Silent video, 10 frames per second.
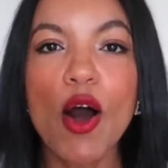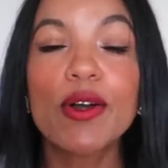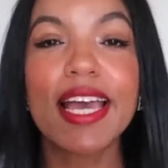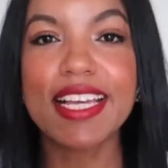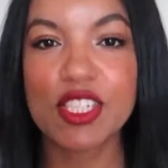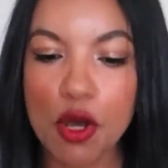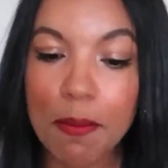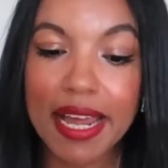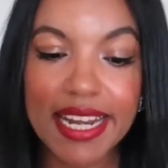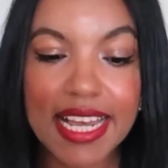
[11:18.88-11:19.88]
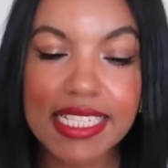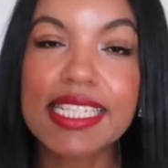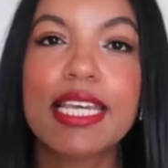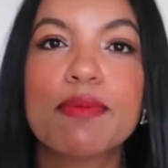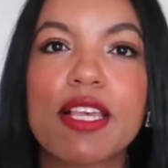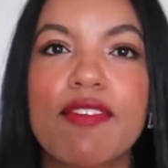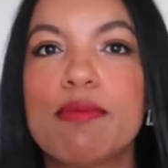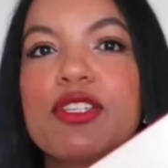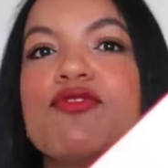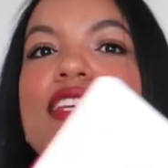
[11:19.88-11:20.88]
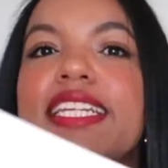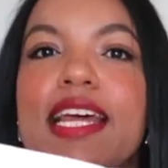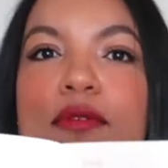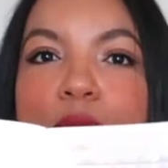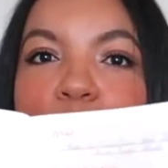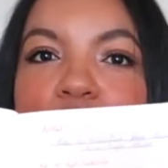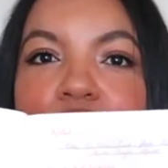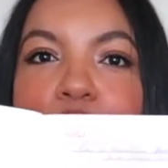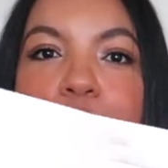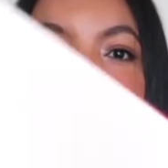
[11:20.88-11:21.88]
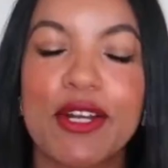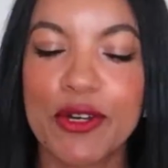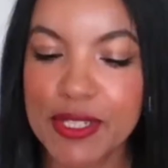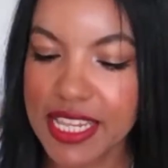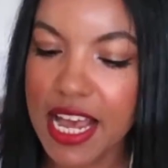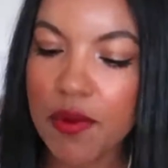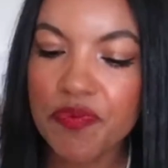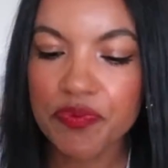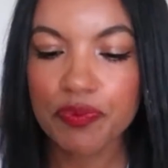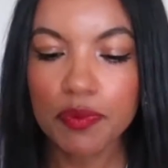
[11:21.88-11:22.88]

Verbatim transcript: Okay, so my next tip, sorry, I'm just reading out of my book, I've got all my notes there.